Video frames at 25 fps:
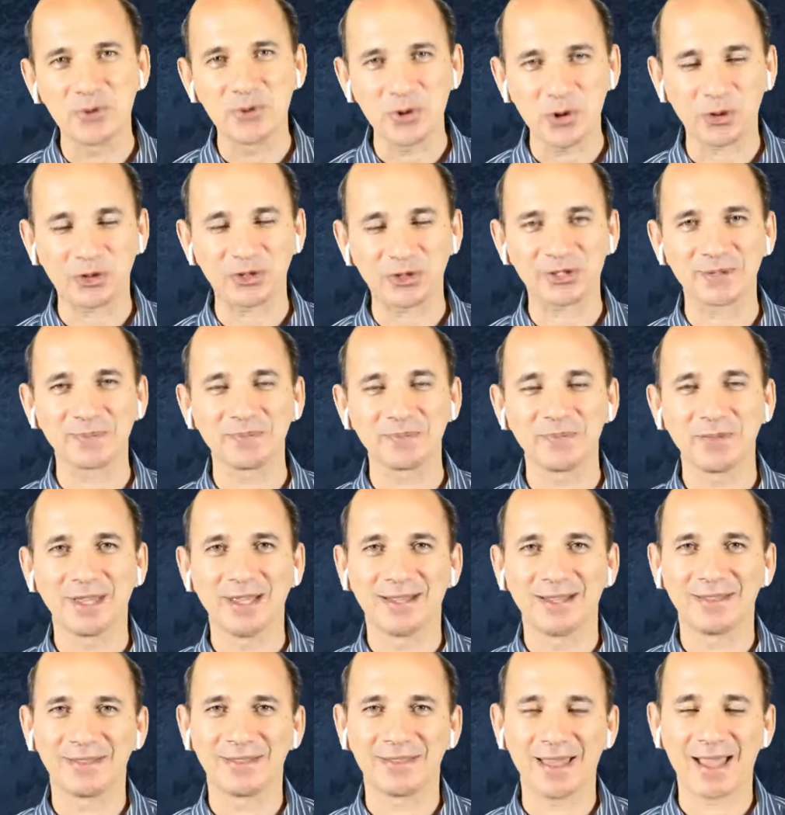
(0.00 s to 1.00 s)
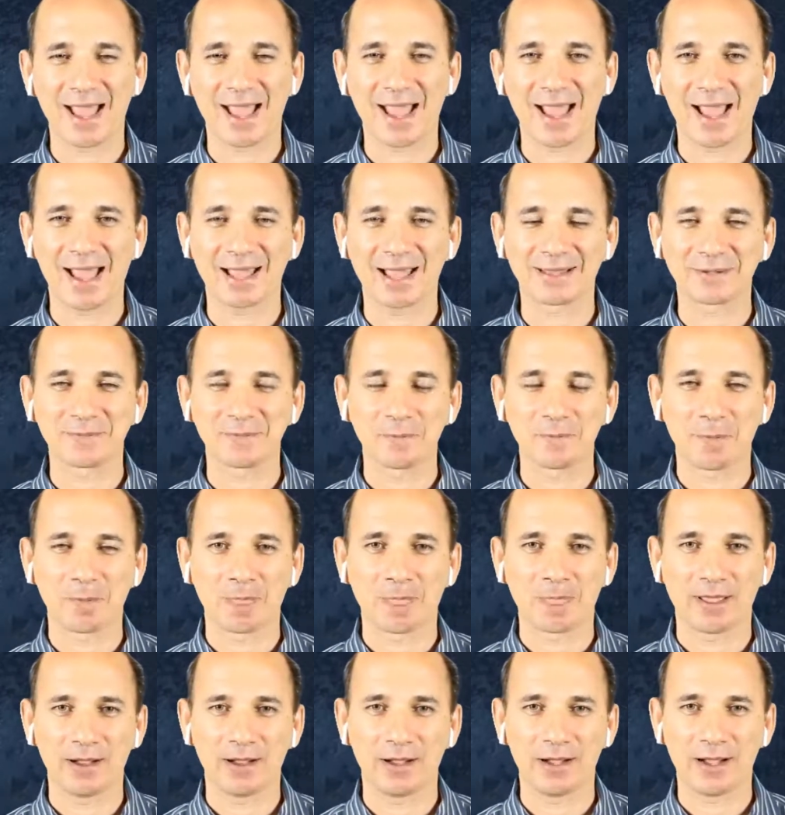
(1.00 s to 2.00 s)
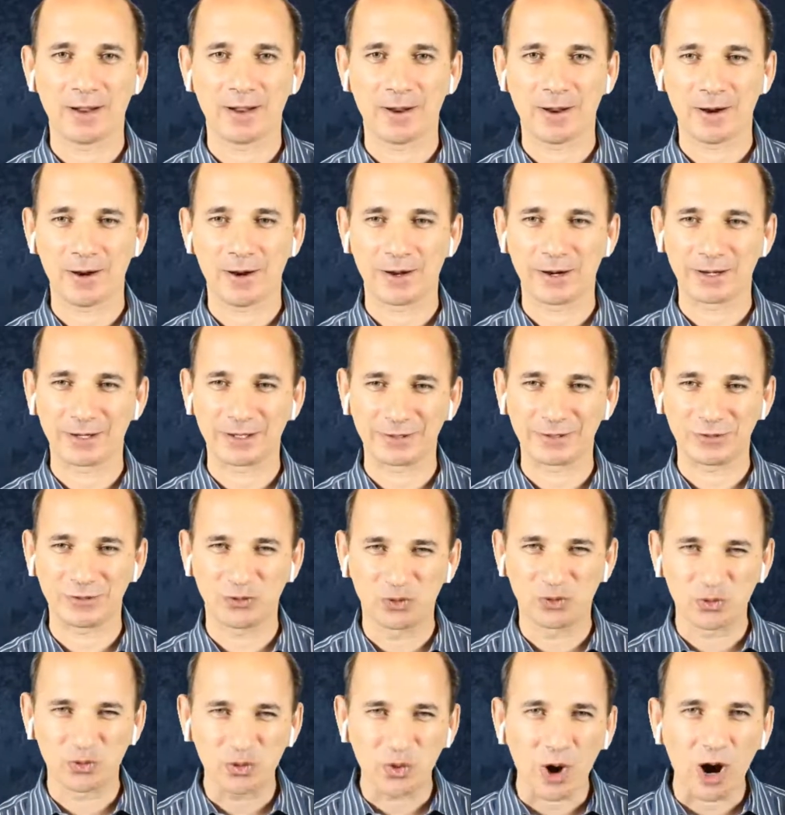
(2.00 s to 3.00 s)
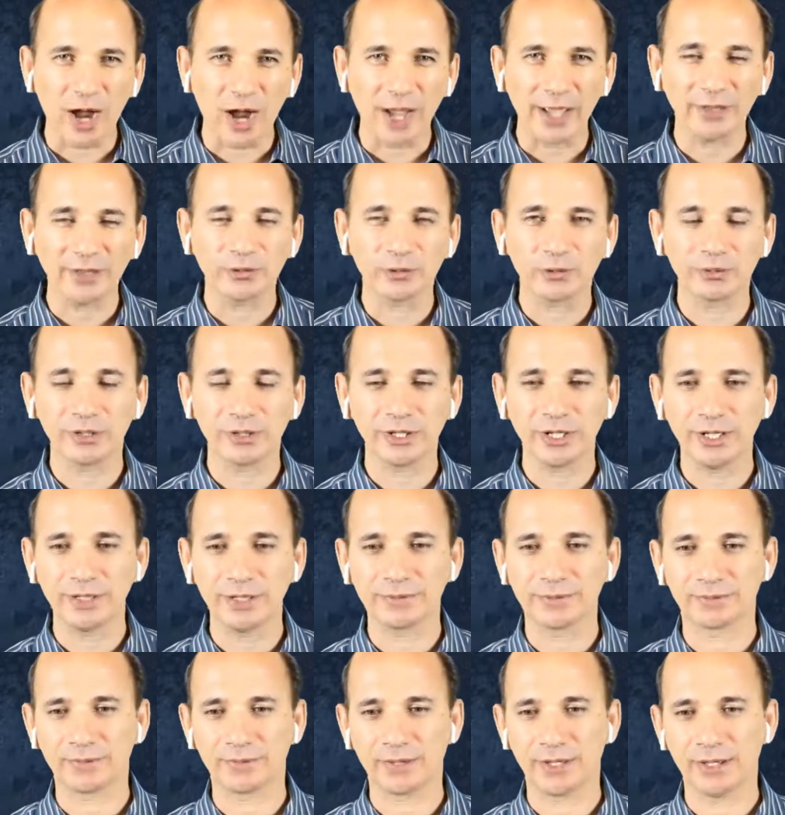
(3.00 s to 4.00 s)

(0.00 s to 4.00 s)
books that are dry to read.